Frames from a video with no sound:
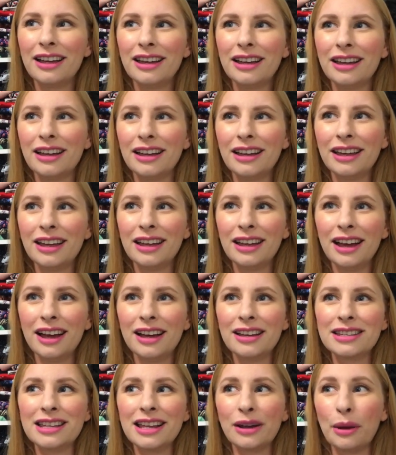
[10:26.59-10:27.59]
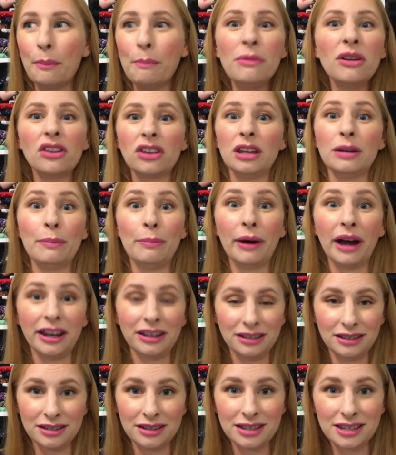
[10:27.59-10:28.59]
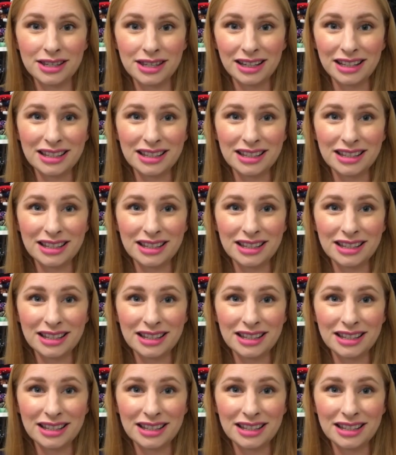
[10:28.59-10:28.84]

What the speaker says: he has like 1,000,000 buttons.